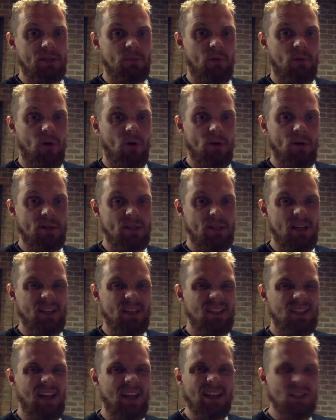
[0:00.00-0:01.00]
process,
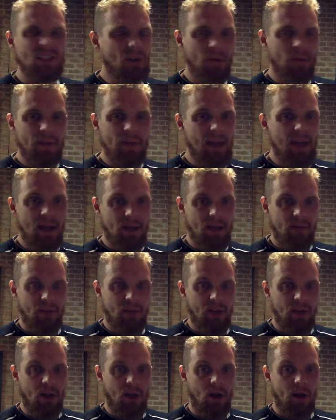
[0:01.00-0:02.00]
that's not the end of the
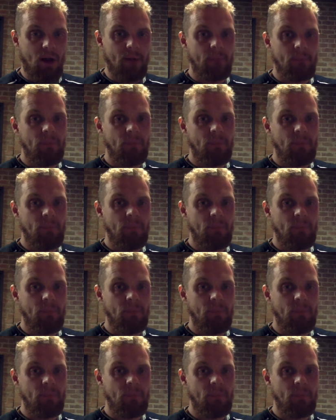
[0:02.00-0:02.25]
line.